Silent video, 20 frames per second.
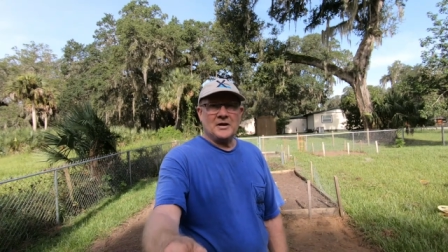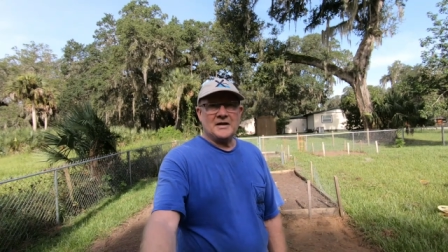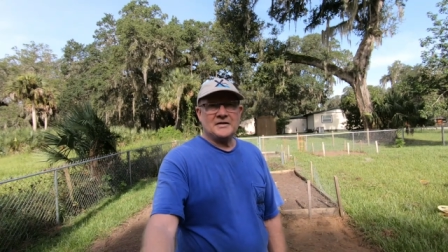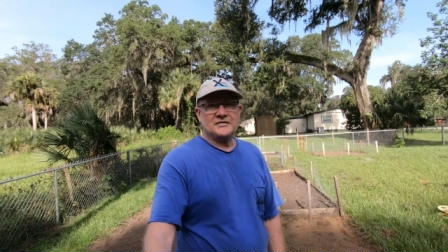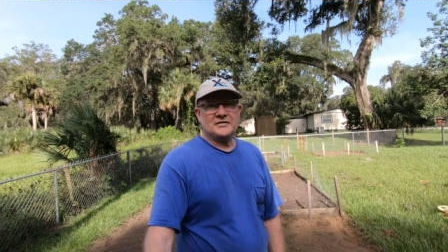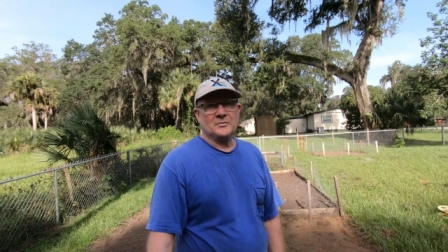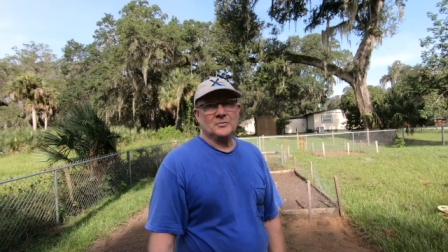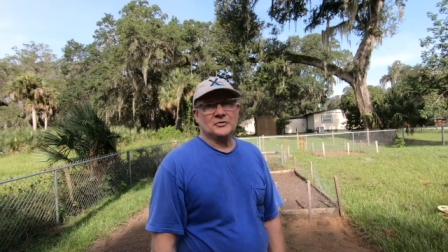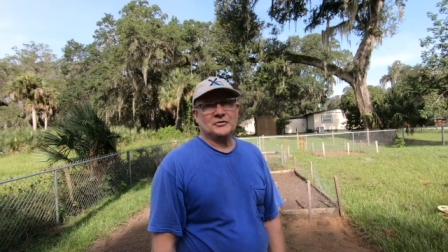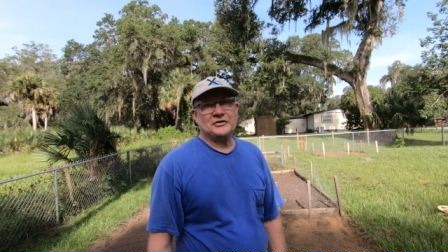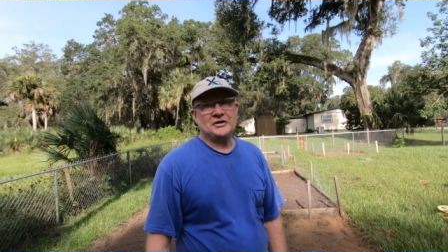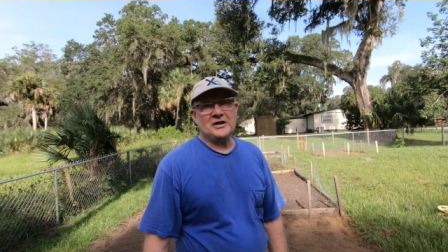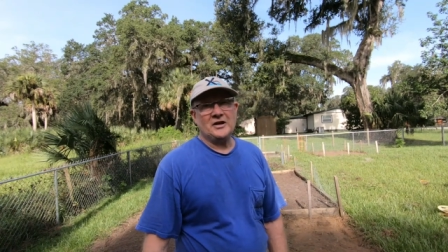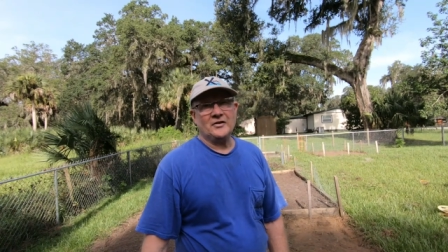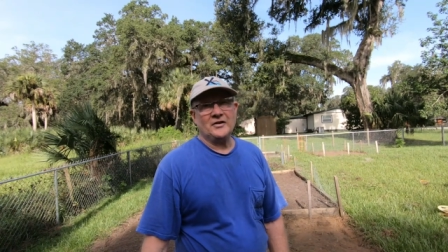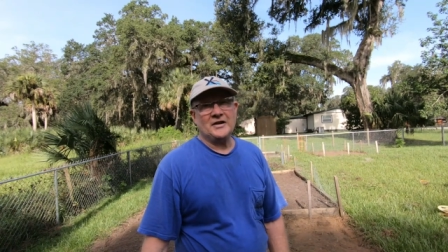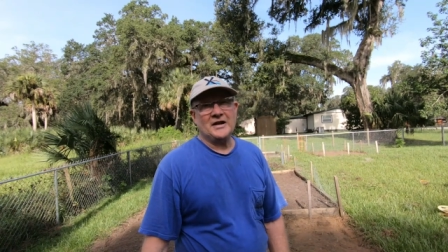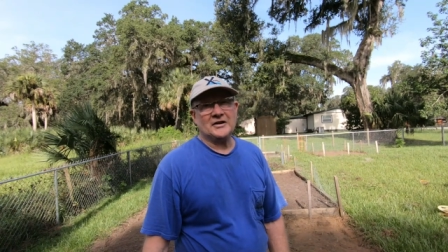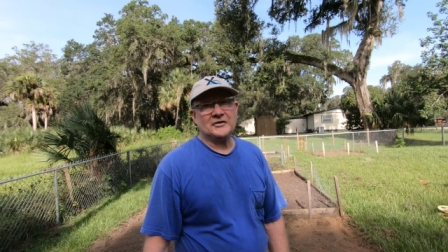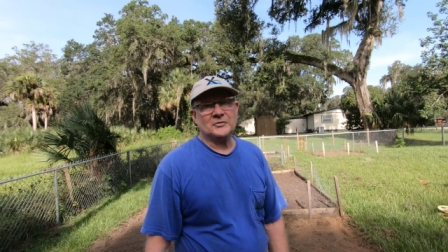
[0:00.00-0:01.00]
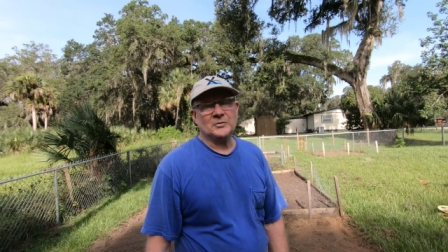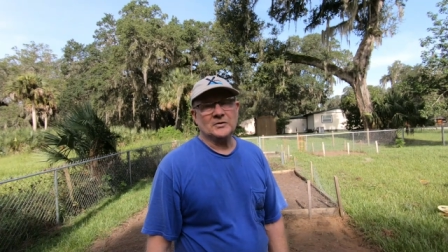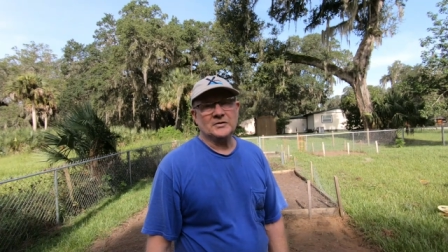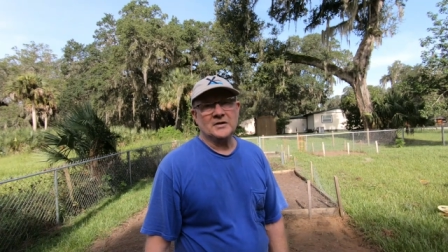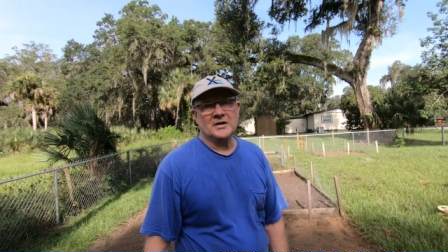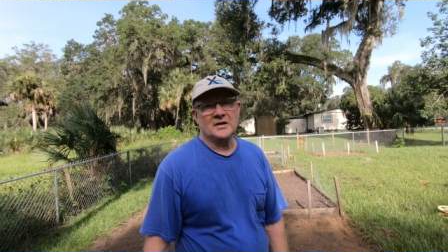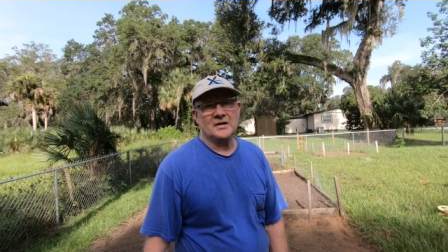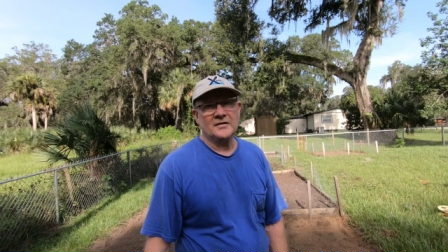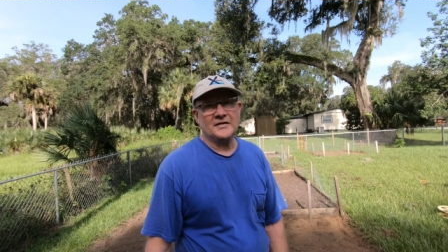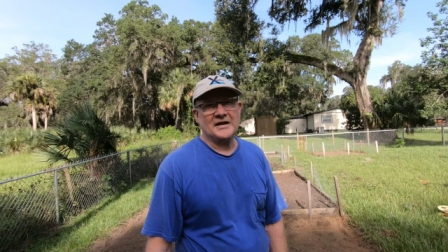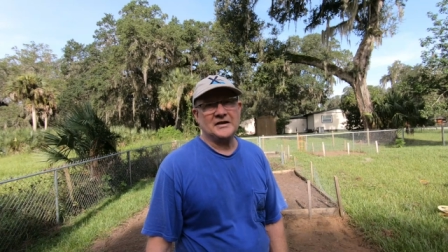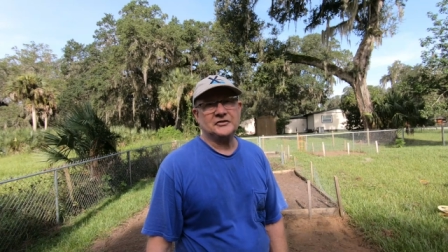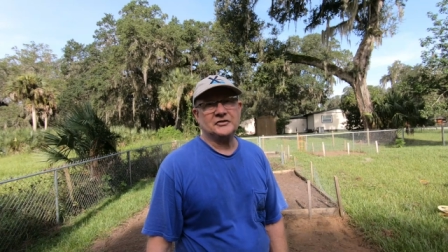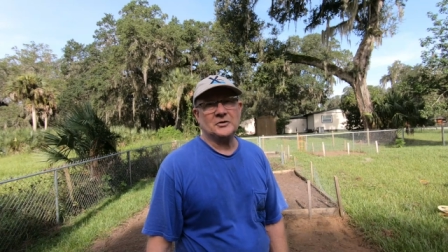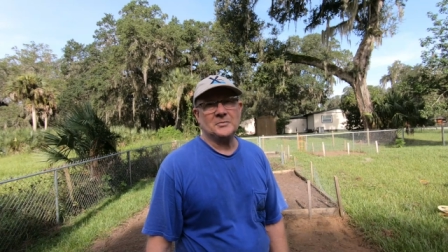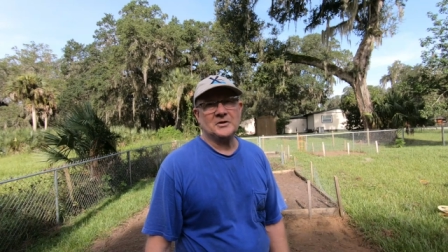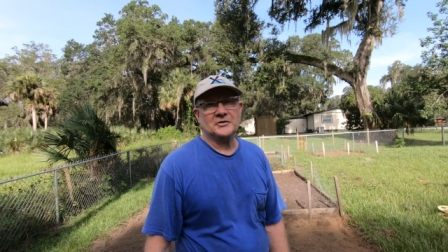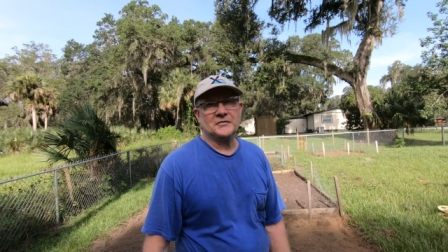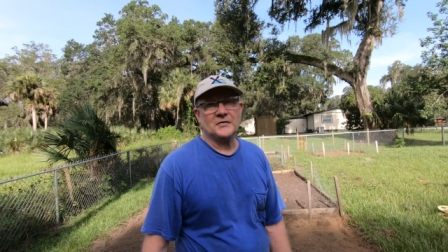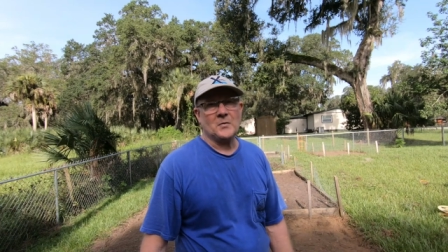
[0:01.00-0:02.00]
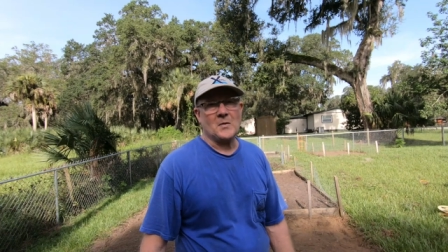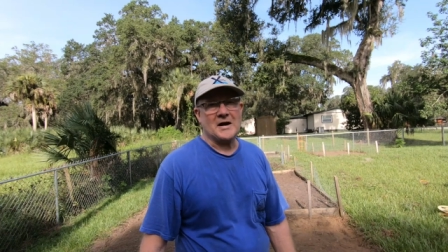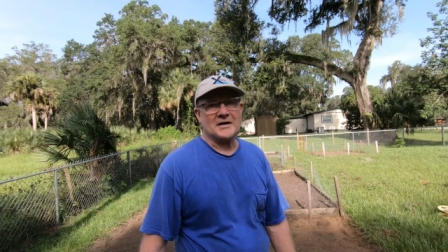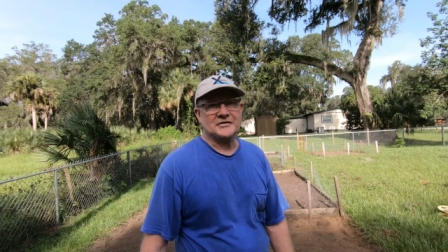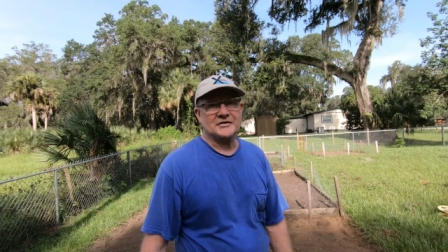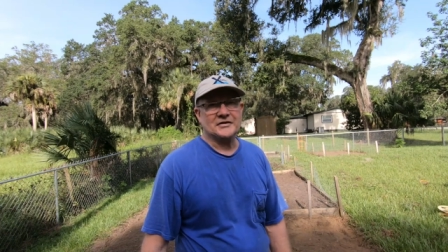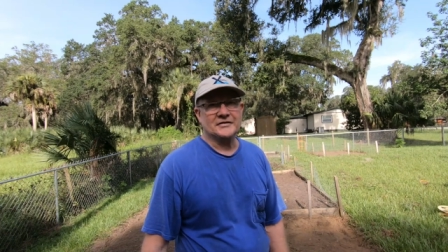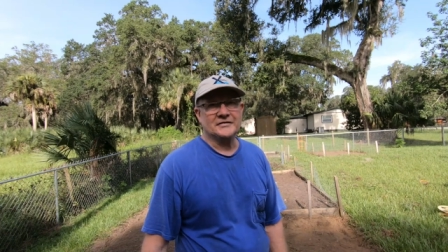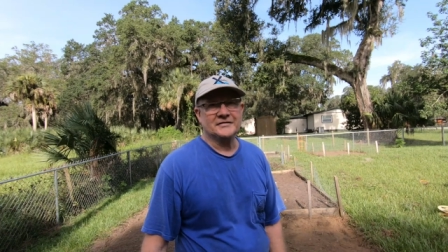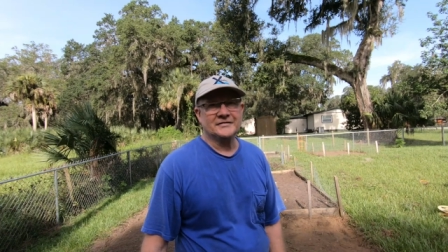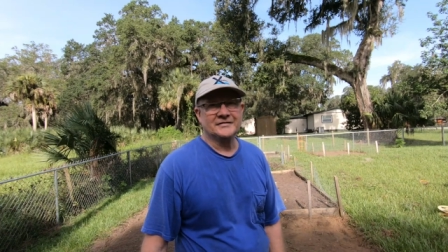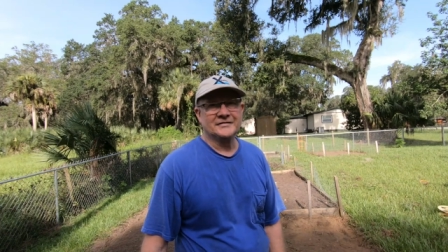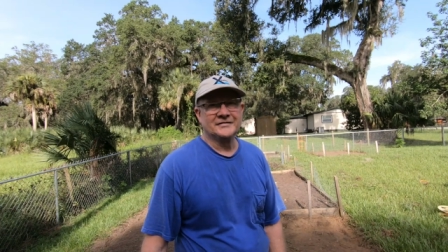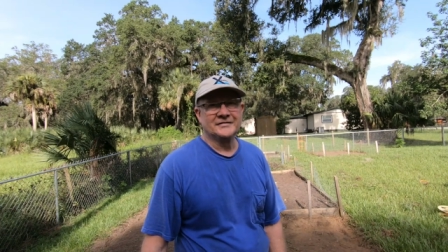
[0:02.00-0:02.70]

bless, and we'll see you on the next one. Thanks so much for watching.